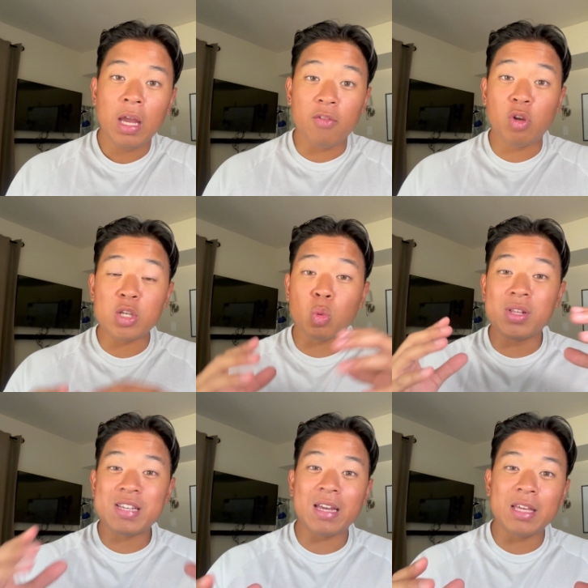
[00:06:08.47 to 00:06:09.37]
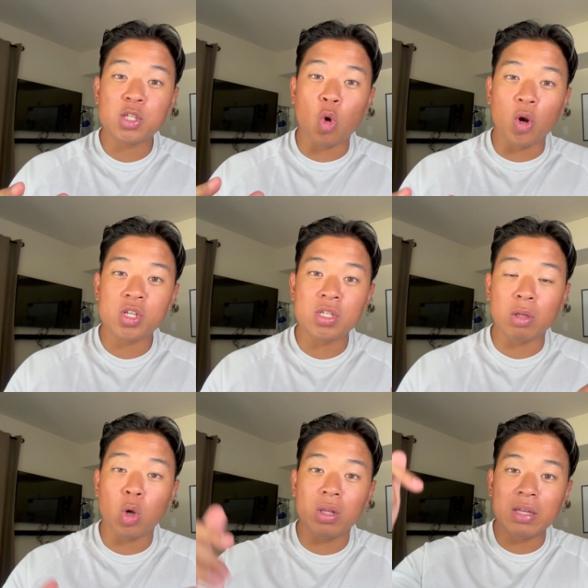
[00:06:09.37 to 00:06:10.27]
If you guys want to take these courses,
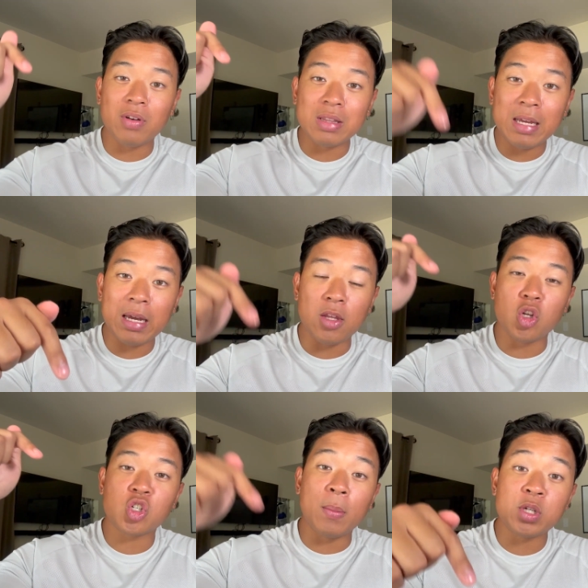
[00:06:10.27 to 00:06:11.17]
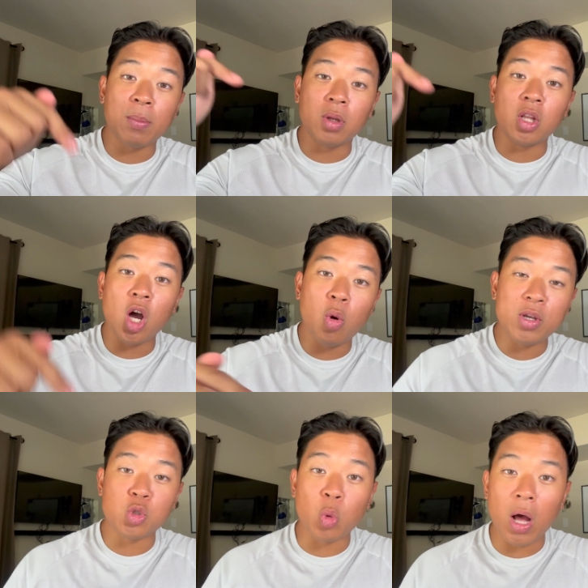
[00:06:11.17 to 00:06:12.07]
I'll go ahead and leave a link in the description below
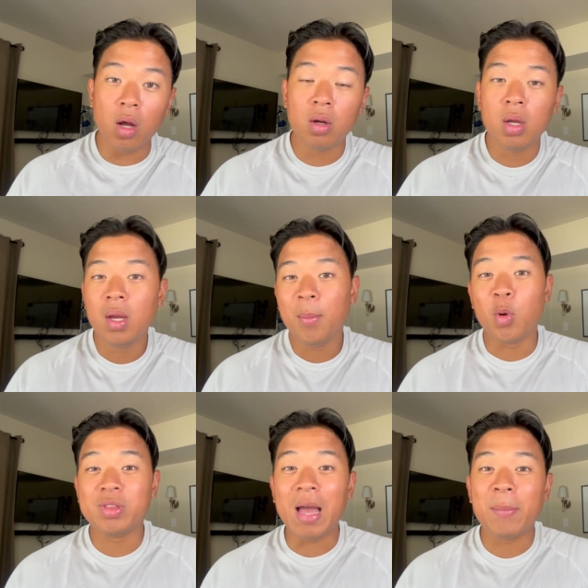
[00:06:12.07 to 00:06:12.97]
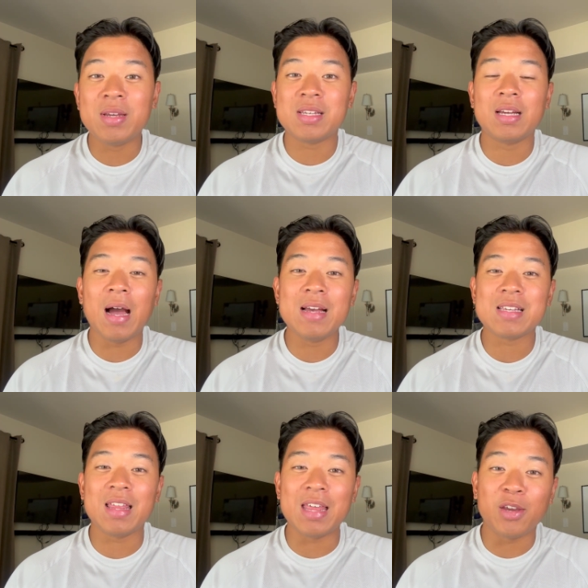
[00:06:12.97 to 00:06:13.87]
as well. But with that being said, guys,
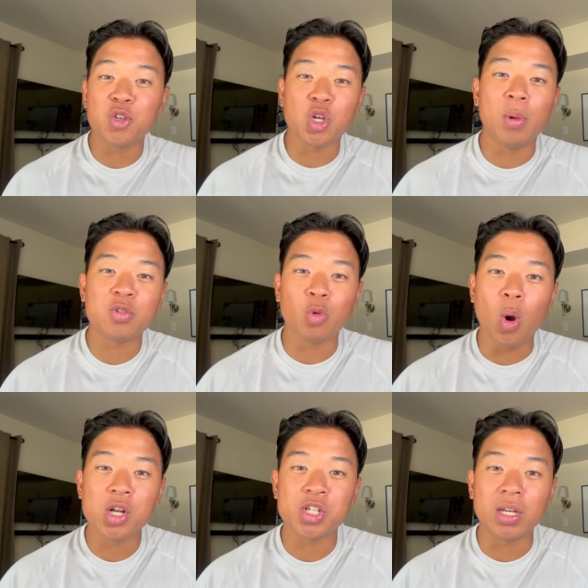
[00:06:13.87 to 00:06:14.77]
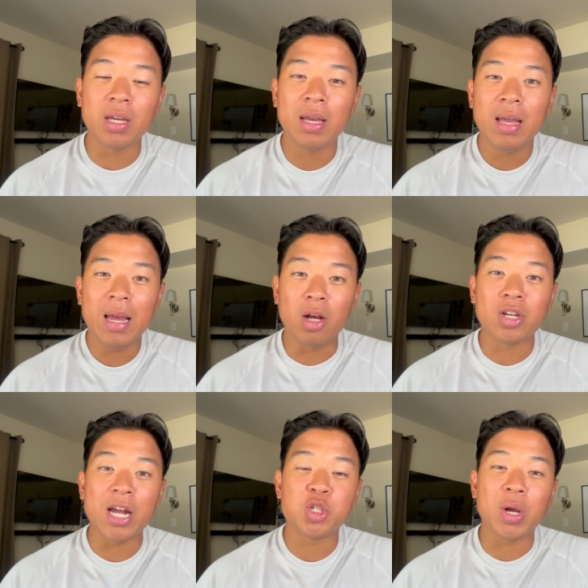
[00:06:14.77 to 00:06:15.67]
thank you so much for watching, and I'll
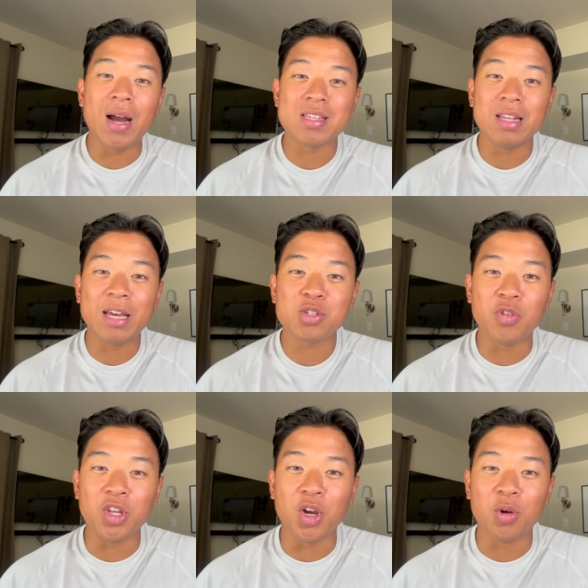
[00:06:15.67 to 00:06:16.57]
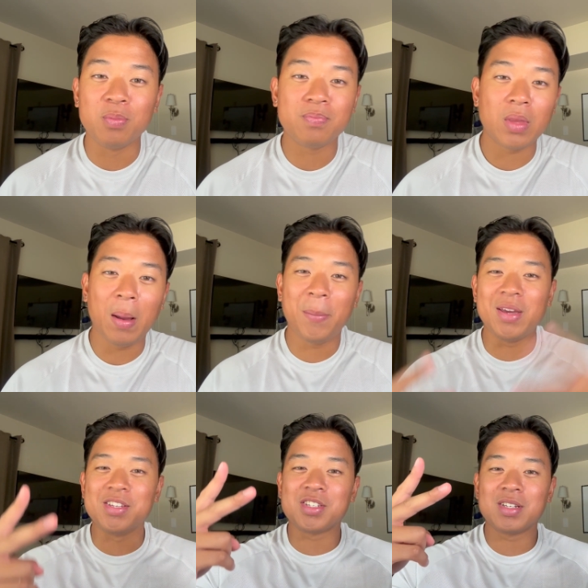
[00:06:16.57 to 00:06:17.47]
catch you guys in the next video.
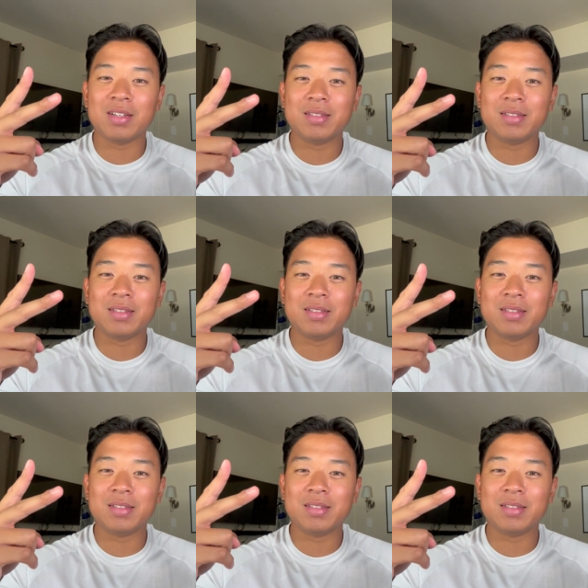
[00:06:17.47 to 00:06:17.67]
Peace.